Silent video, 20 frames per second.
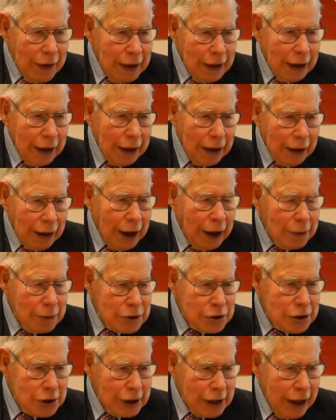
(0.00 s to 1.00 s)
uh, I
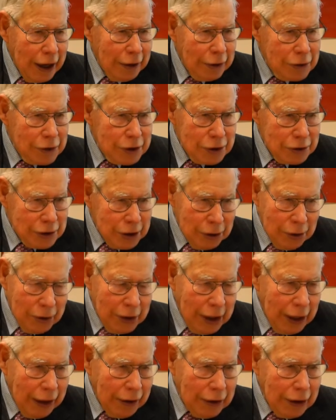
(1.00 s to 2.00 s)
was allowed to do
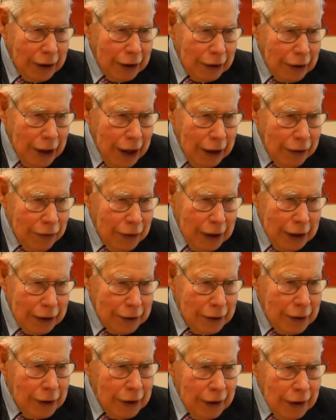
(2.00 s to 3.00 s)
that, and I
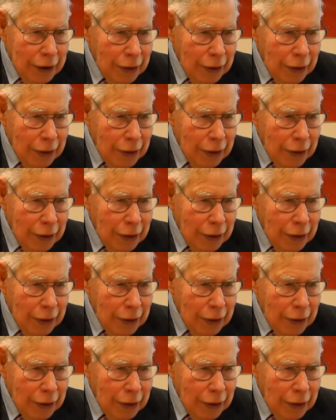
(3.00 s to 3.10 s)
then